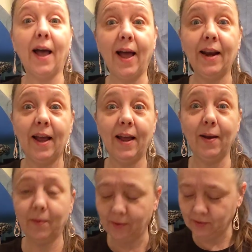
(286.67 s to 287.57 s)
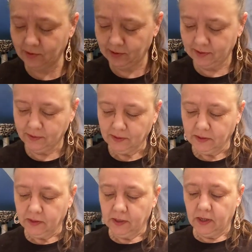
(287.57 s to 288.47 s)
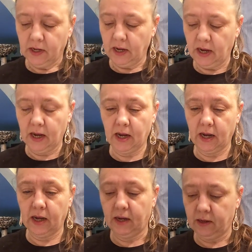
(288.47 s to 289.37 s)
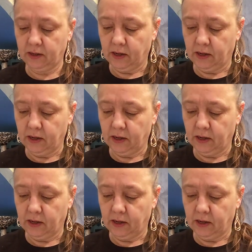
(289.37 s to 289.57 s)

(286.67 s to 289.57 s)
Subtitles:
I know.